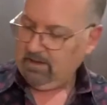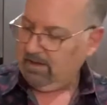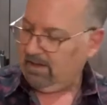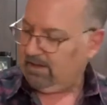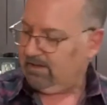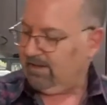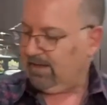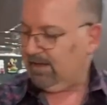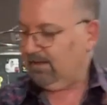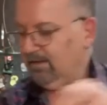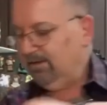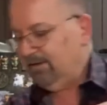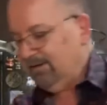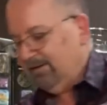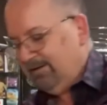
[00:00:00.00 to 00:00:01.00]
And
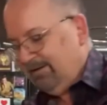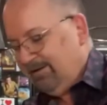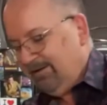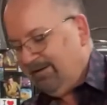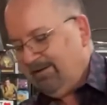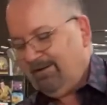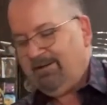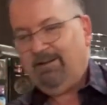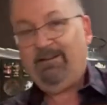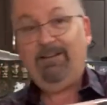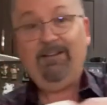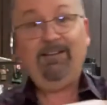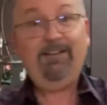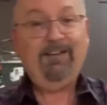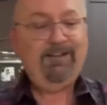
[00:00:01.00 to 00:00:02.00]
then
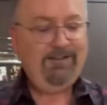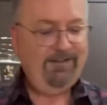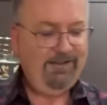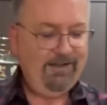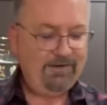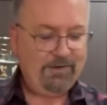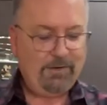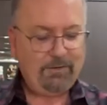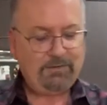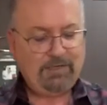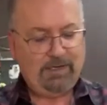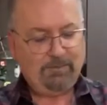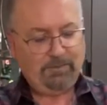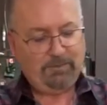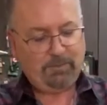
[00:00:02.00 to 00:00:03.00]
another
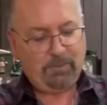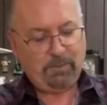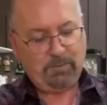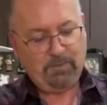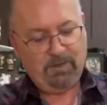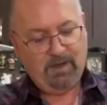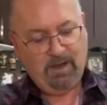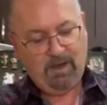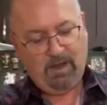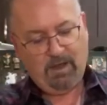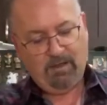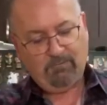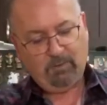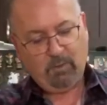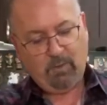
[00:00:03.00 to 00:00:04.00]
tablespoon
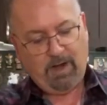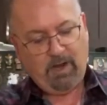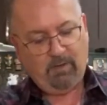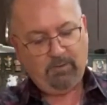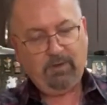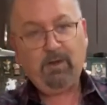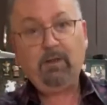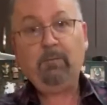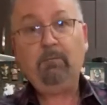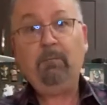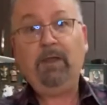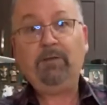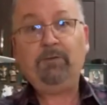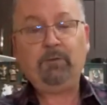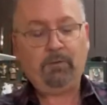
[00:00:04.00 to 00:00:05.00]
of ground
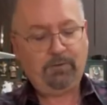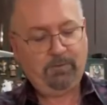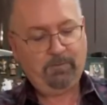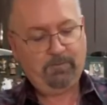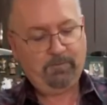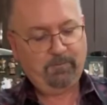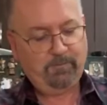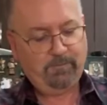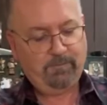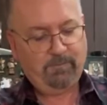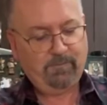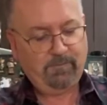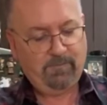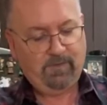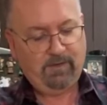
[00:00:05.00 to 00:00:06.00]
mustard.
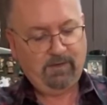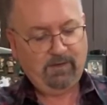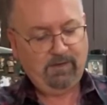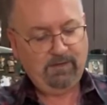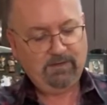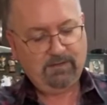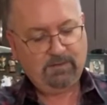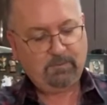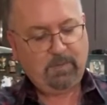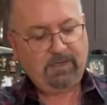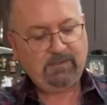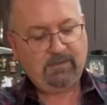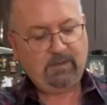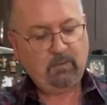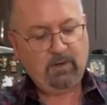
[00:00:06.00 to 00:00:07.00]

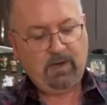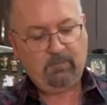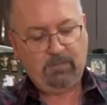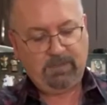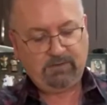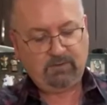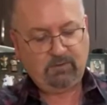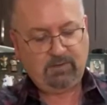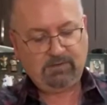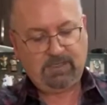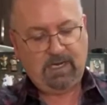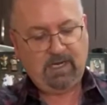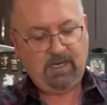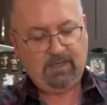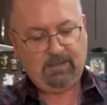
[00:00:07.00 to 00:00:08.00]
Spicy ground mustard, because
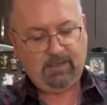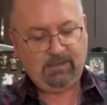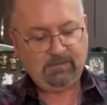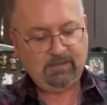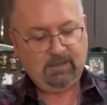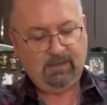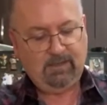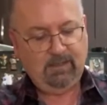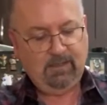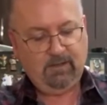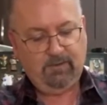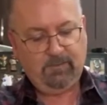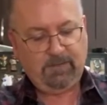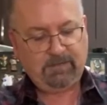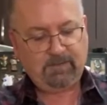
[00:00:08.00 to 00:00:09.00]
I like things a
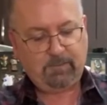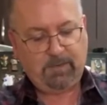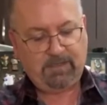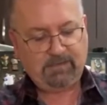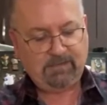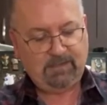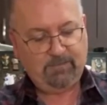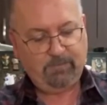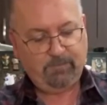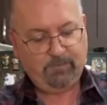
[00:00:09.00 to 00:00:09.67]
little bit spicy